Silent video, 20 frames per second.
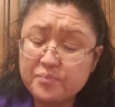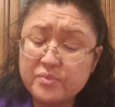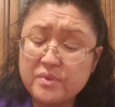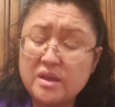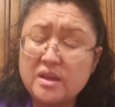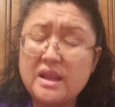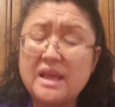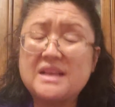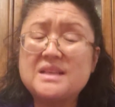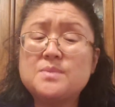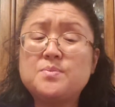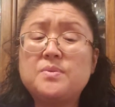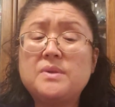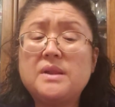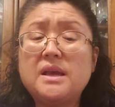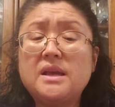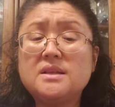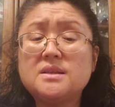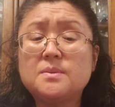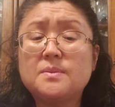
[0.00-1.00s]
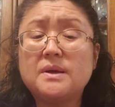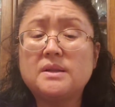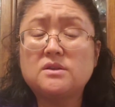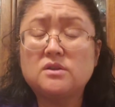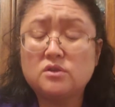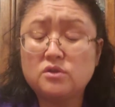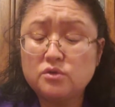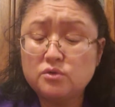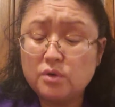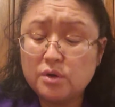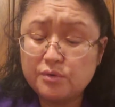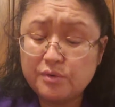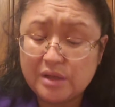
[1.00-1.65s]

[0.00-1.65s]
it explains about the dual